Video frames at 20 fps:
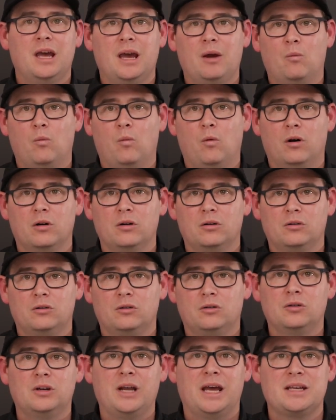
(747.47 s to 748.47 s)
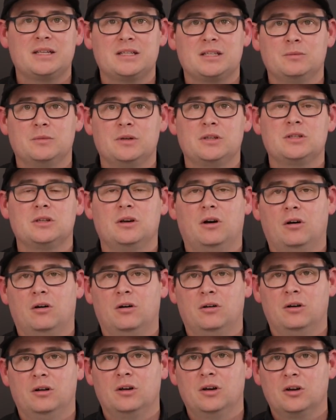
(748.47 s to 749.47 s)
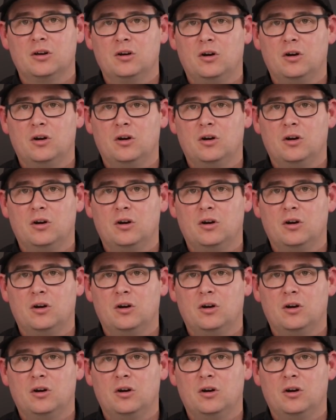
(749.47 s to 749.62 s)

and what good estimates on